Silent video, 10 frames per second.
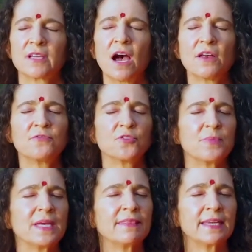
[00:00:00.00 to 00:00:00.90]
God
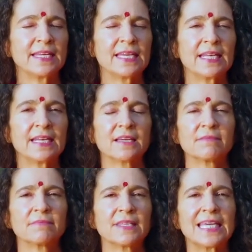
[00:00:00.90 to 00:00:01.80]
forbid, they needed
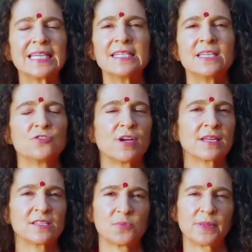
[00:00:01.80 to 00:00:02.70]
a kidney
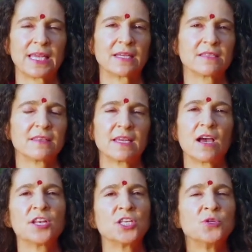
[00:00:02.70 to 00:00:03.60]
transplant and they
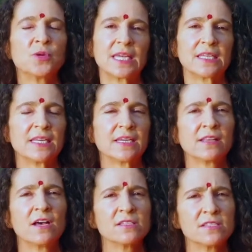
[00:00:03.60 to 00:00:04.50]
got a new kidney
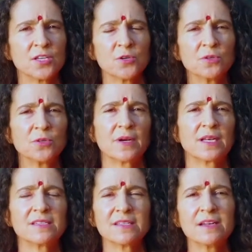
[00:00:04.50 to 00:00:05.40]
and lost the old
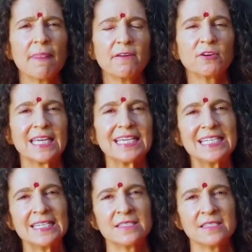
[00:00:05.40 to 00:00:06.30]
one, because it's not their
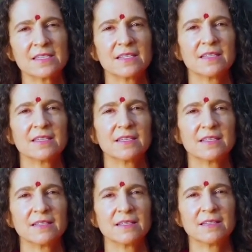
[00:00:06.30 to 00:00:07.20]
kidneys
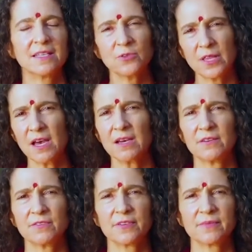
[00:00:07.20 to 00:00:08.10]
that you love.
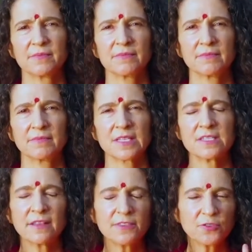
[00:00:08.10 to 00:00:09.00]

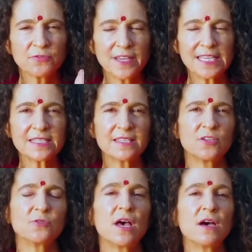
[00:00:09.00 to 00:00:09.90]
It's not their face
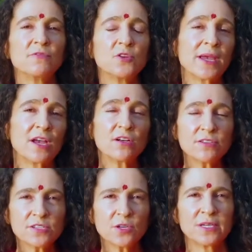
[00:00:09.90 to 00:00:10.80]
that you love. You may
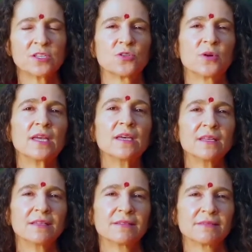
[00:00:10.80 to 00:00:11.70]
also enjoy it.
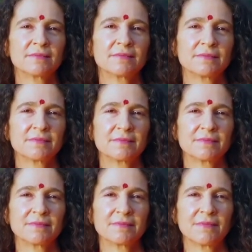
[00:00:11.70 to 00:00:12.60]

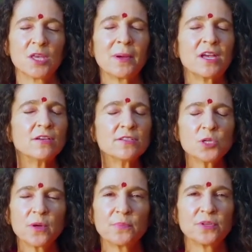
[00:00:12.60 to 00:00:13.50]
You may
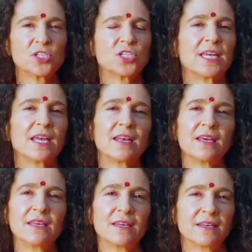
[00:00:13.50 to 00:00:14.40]
also appreciate
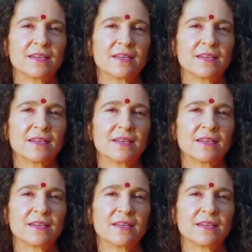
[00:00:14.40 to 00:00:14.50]
it.